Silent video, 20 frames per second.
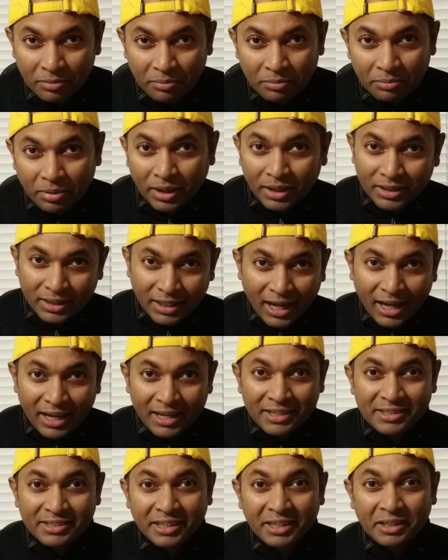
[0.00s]
but I
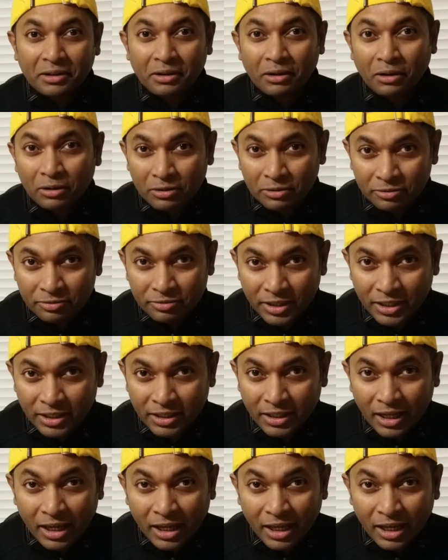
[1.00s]
drink a lot of tea.